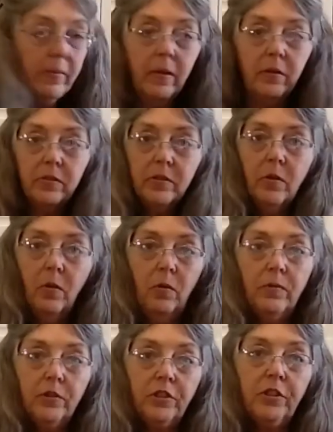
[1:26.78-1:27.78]
there's an old
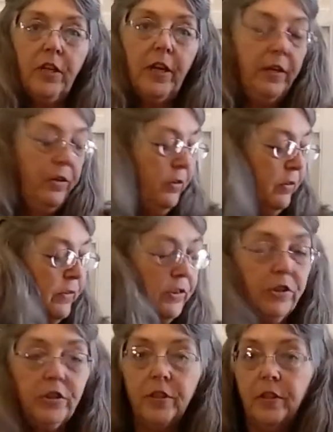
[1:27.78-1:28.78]
version and a new
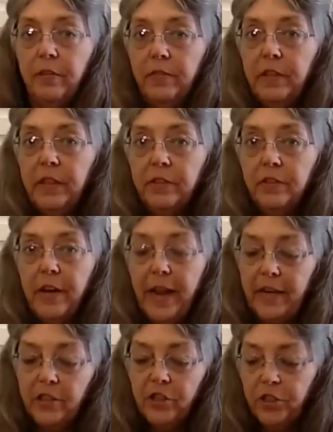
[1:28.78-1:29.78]
version of the
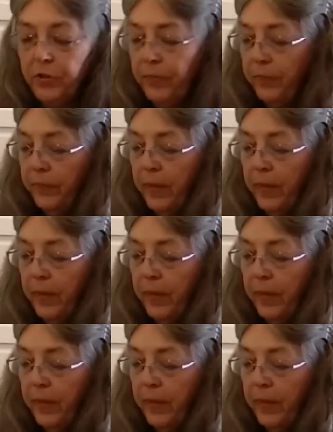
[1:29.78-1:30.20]
international.